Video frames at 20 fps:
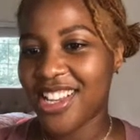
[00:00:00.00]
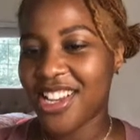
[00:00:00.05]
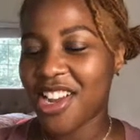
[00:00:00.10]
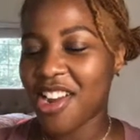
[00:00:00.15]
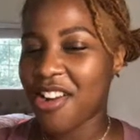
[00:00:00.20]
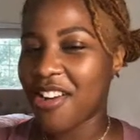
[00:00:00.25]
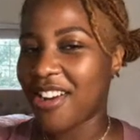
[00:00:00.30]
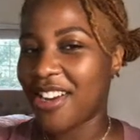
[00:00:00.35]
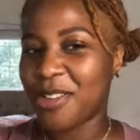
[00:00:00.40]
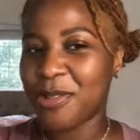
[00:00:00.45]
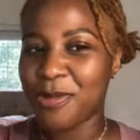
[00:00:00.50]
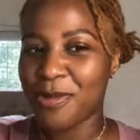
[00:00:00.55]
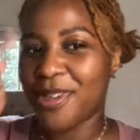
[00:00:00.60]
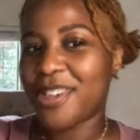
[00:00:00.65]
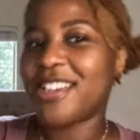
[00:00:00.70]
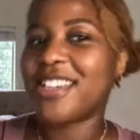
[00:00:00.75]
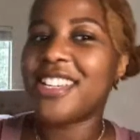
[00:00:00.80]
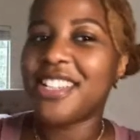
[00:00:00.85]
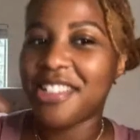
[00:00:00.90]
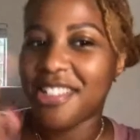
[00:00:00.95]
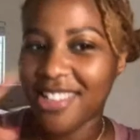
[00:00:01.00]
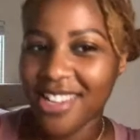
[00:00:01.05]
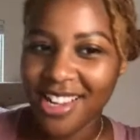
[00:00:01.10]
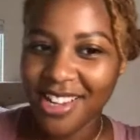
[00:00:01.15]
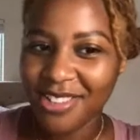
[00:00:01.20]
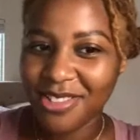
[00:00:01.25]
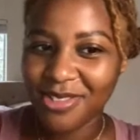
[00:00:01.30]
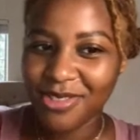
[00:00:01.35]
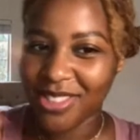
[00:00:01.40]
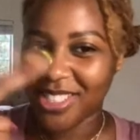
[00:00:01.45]
All right, we're here
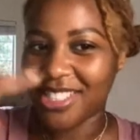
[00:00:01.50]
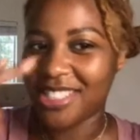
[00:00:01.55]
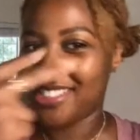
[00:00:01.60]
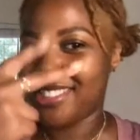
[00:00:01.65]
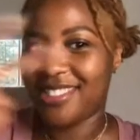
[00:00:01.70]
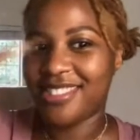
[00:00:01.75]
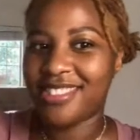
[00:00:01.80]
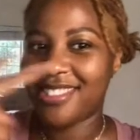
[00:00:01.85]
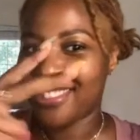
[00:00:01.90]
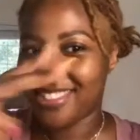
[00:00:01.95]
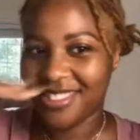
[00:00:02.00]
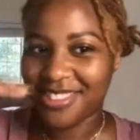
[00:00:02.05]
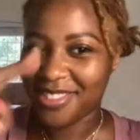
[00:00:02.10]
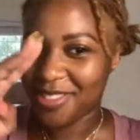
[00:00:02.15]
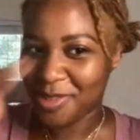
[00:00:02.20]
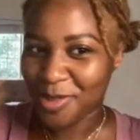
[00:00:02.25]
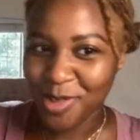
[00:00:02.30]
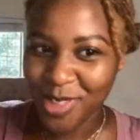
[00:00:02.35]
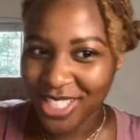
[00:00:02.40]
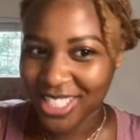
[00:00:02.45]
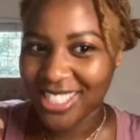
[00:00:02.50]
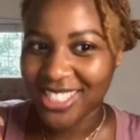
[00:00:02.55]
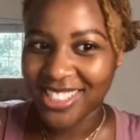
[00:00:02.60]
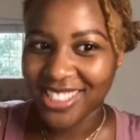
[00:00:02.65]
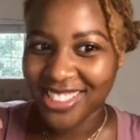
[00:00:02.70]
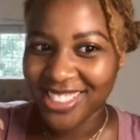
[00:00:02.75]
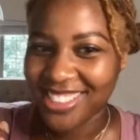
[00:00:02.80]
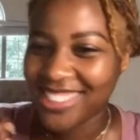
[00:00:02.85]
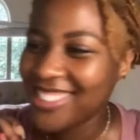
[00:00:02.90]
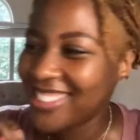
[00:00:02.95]
now. We're here.